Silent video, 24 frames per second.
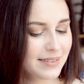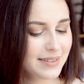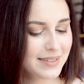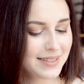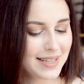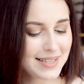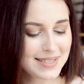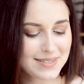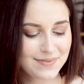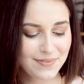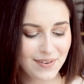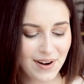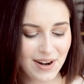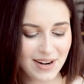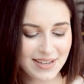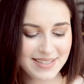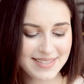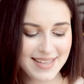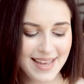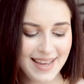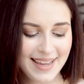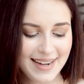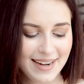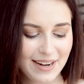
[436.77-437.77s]
That's very
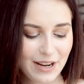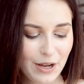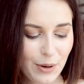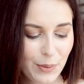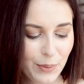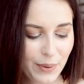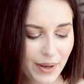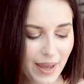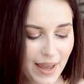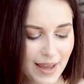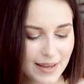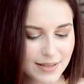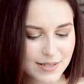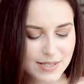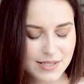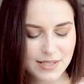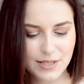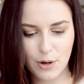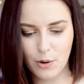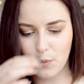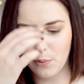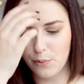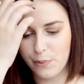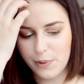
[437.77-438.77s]
exciting. Okay,
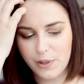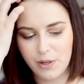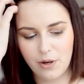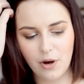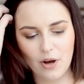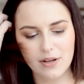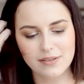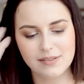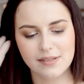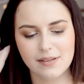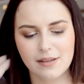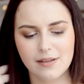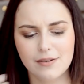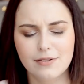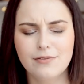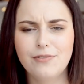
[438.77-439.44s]
so we got